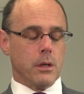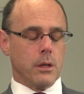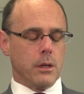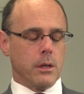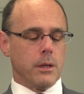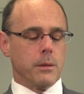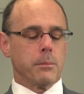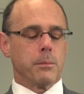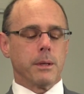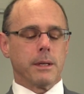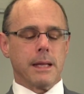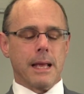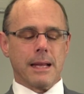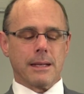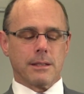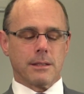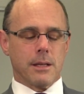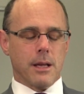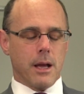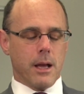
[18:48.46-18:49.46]
It, but
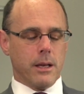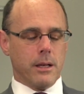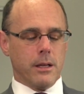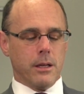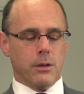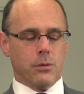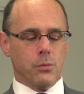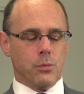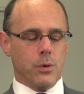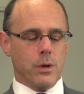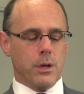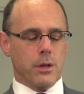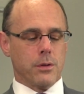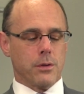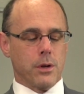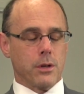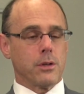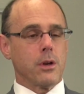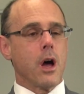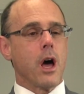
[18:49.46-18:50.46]
that's tied in
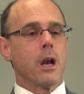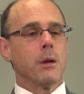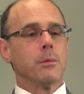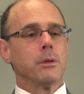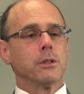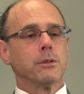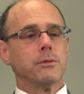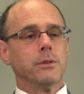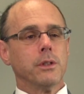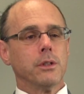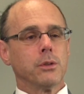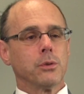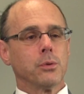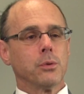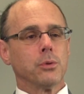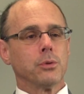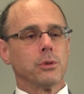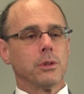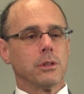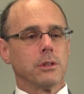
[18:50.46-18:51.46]
with autonomous
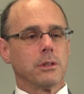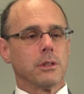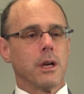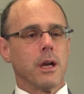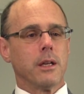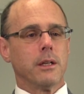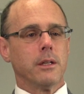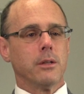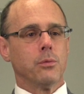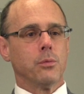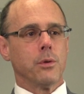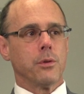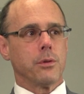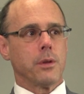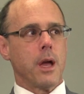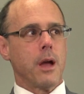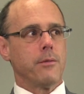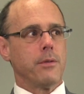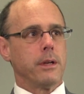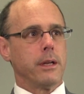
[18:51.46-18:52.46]
vehicles. It's tied in
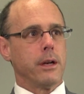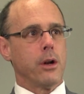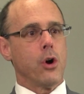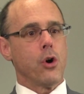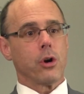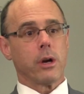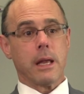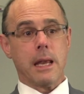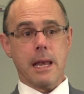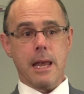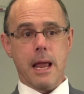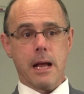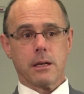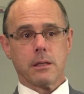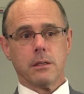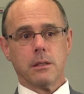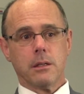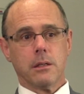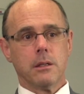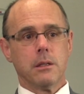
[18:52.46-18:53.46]
with having it all
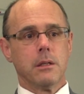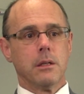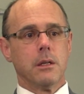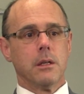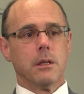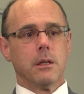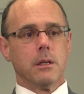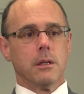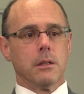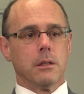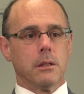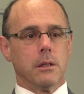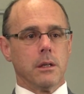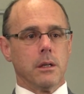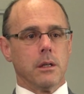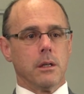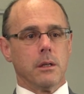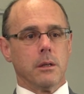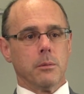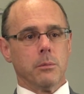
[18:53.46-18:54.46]
connected,
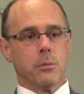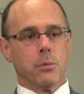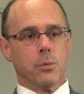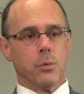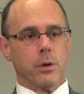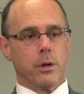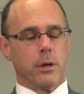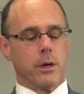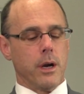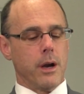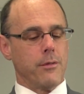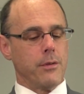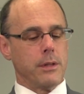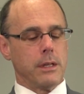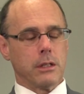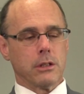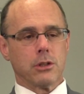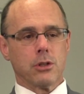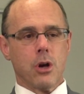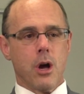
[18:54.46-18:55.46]
um, where
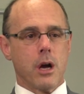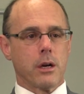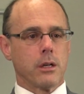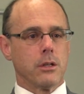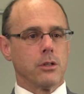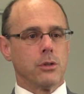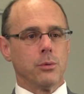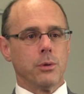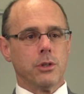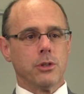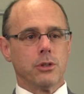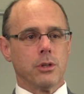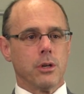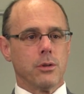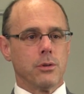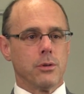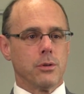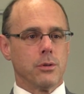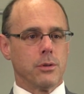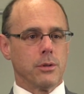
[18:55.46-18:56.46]
everything's talking to each
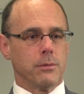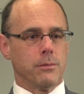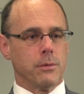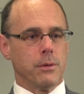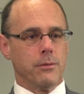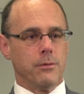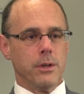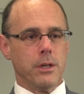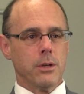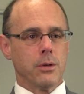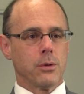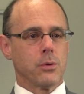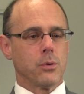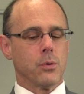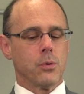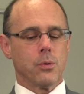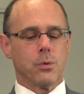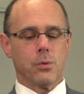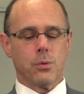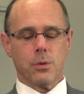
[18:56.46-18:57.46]
other. The, the
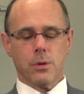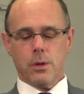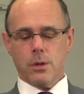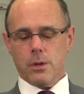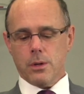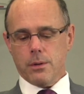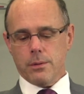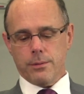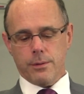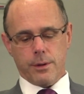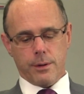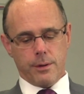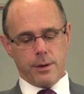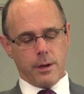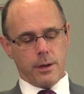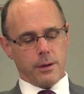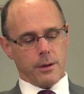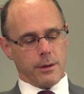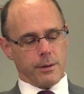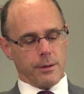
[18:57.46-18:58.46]
vehicle, the,
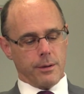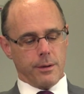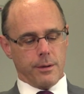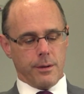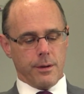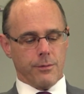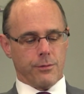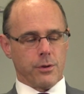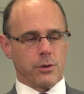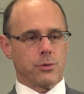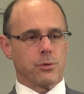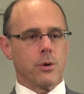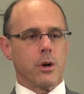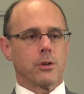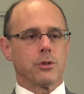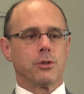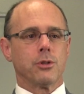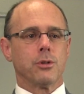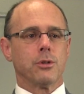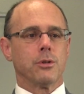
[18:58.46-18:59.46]
the,
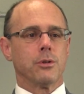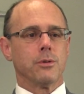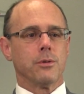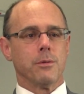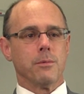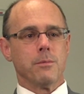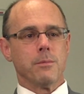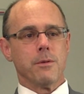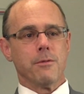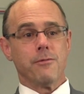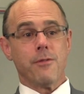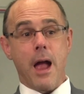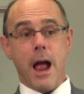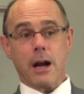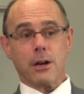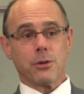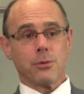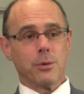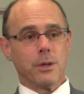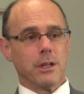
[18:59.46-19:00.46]
infrastructure, the, the
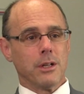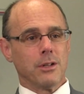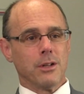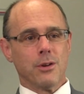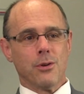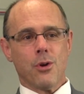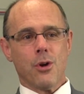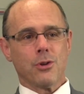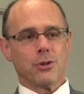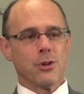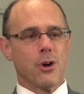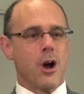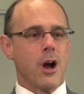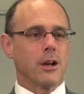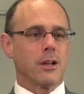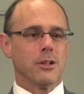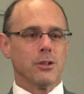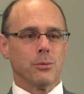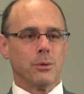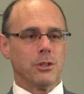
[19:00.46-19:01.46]
factory, they're all
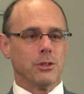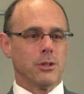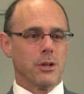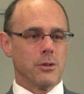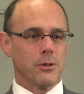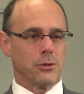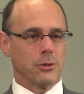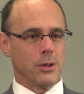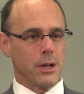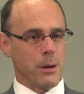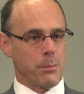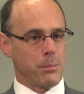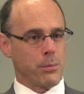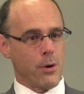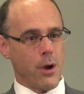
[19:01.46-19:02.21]
talking to each other, so that right.